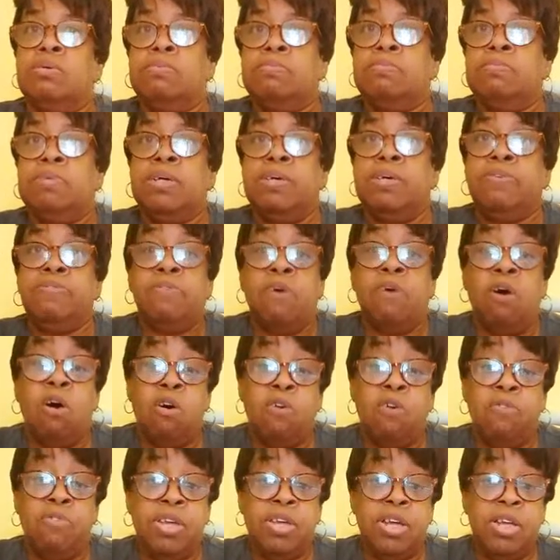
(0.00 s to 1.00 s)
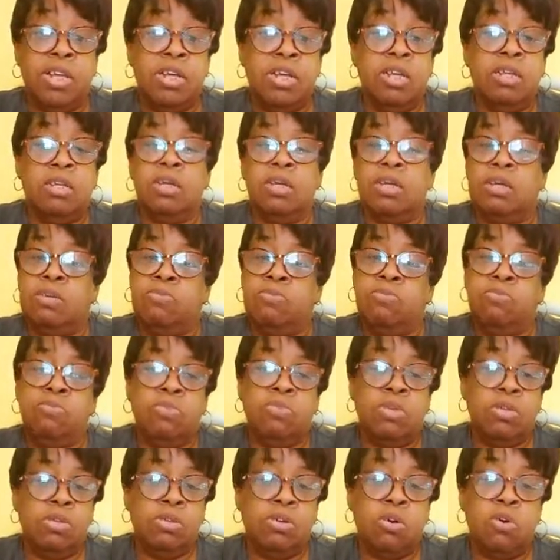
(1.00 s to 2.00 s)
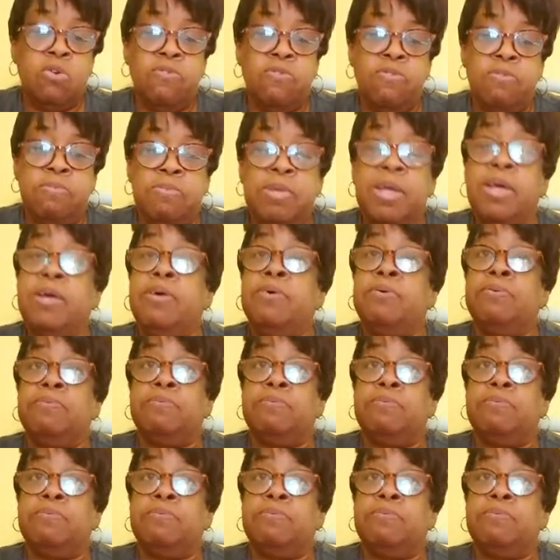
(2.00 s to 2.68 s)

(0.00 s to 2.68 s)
be involved in it, and let's go from there.